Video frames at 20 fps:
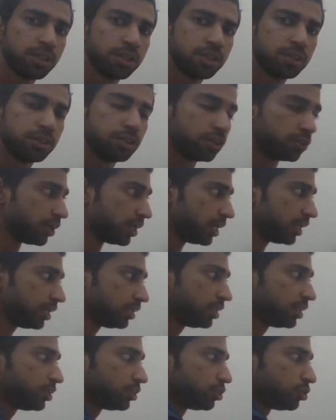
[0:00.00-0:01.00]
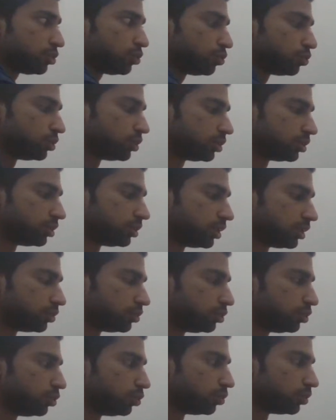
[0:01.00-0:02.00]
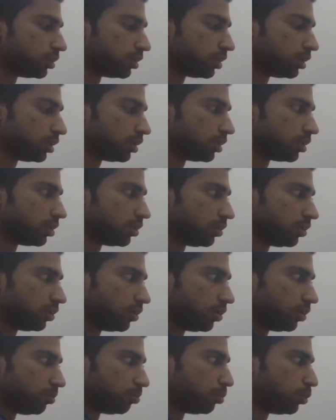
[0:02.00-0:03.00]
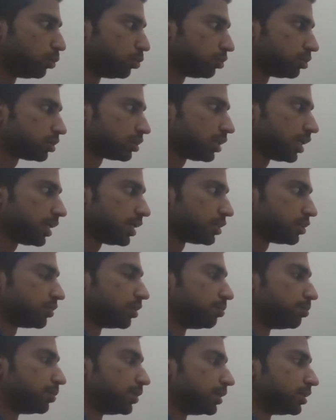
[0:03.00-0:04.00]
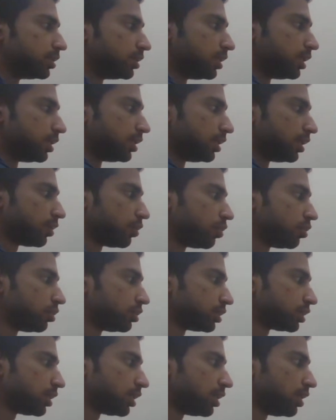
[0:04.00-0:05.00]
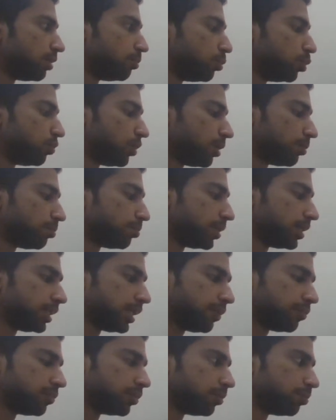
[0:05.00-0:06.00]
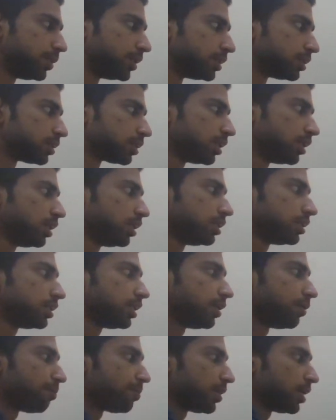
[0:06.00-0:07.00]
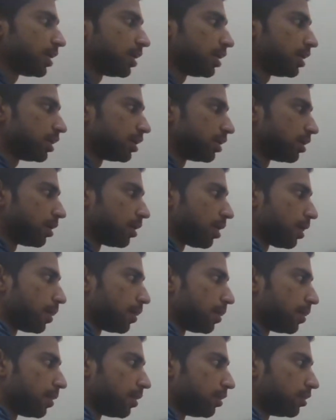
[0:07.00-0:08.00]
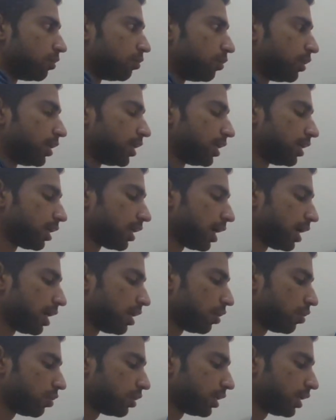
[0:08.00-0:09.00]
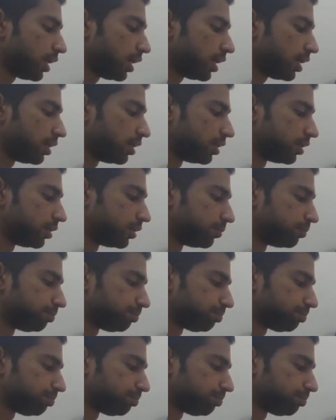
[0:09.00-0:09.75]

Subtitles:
running these two do on both sides of the pitch. They constantly move up and down the pitch. See, the way Callahan and